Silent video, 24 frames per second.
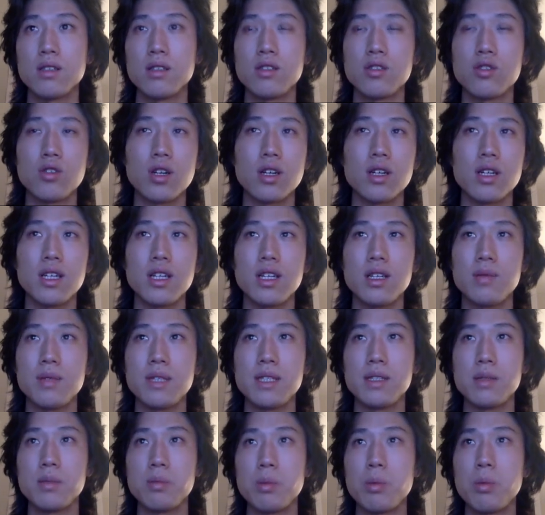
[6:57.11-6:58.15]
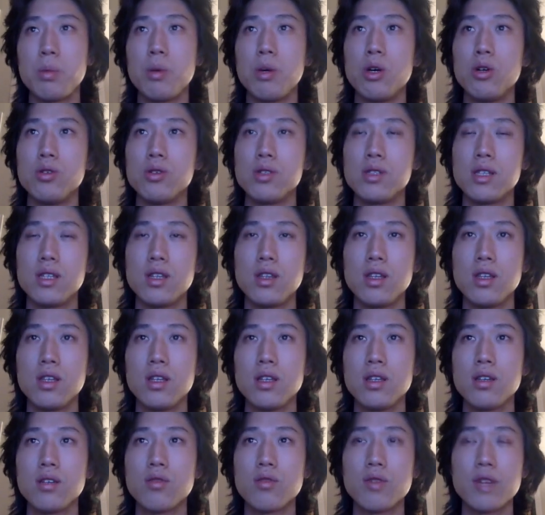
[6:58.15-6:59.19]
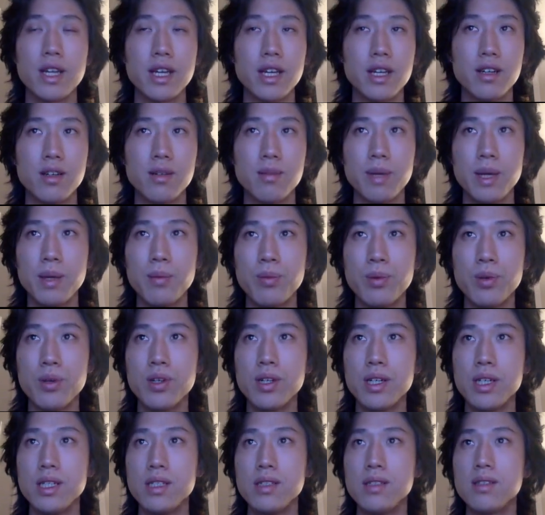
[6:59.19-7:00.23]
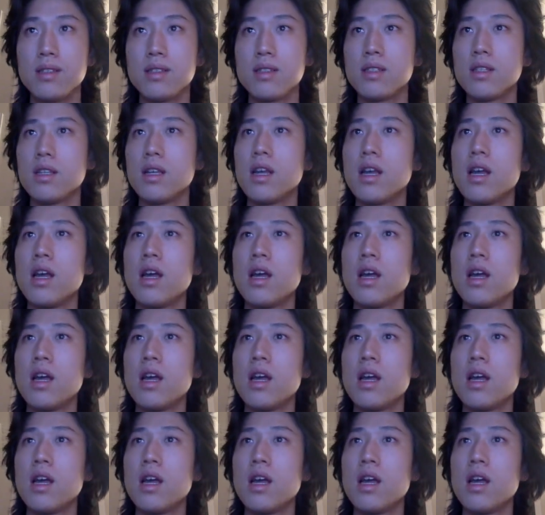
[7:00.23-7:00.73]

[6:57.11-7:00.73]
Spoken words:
stronger database proposed in the Grid Anchor paper is